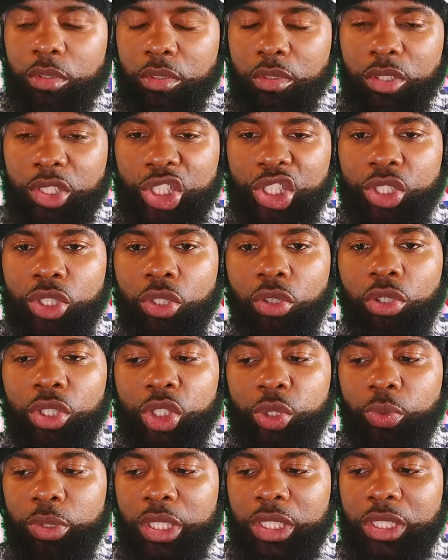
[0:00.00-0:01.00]
Just
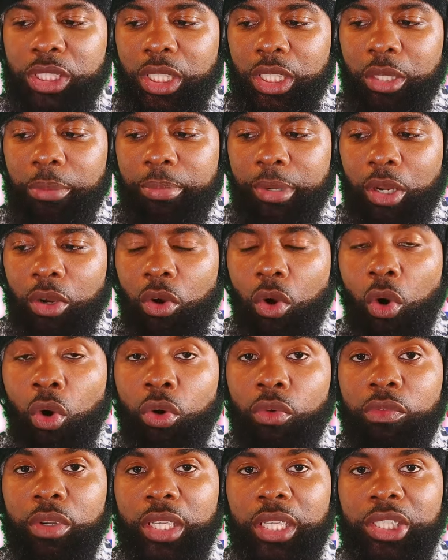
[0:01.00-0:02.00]
notice what he said about
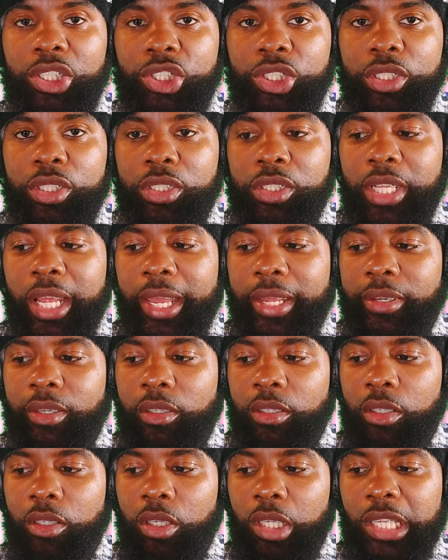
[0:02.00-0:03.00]
all religions, that
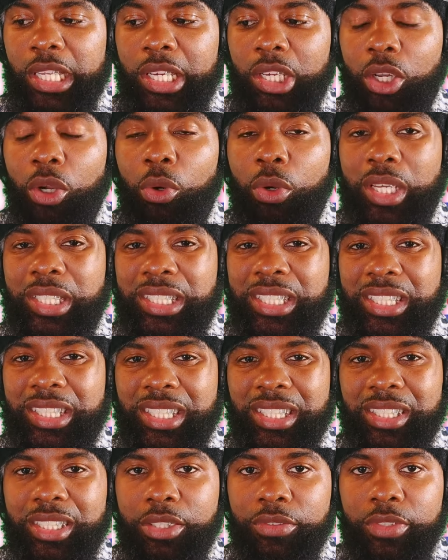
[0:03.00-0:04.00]
he know it's a
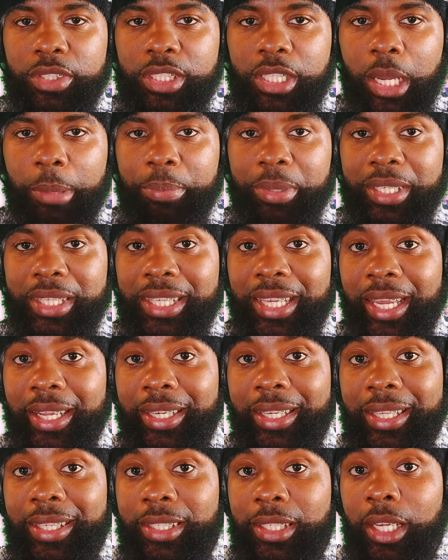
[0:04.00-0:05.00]
sensitive topic, yet
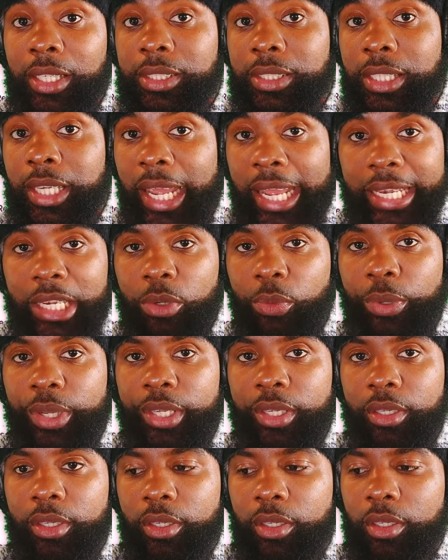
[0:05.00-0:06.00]
he does it
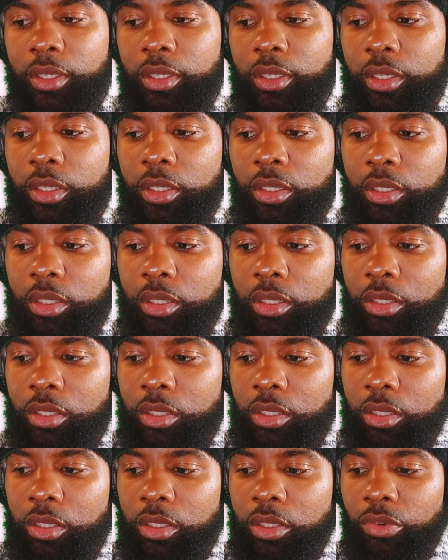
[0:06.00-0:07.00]
anyway,
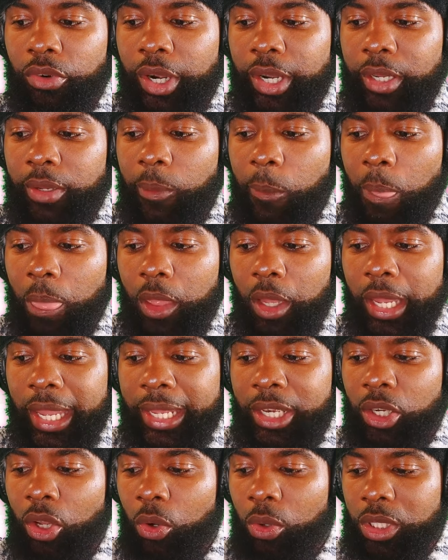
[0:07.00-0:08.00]
right?
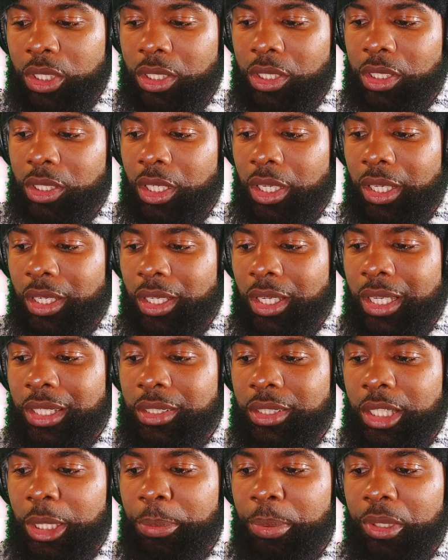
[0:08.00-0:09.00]
And notice,
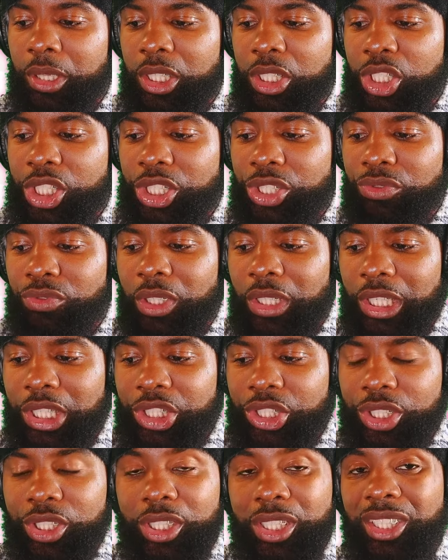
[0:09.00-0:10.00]
it's deeper than just
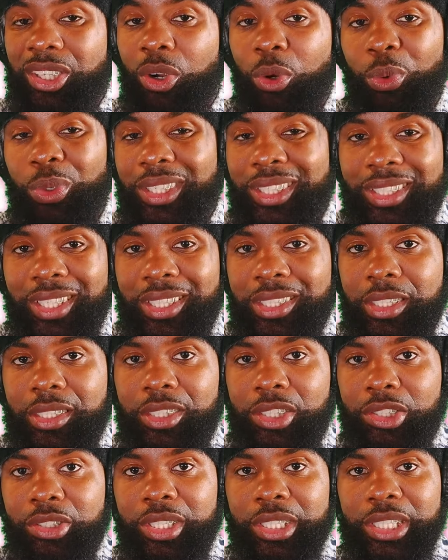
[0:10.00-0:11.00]
religions. He only does it
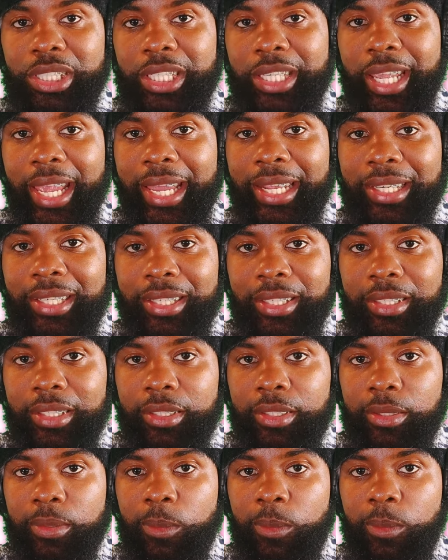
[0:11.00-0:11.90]
to Christianity.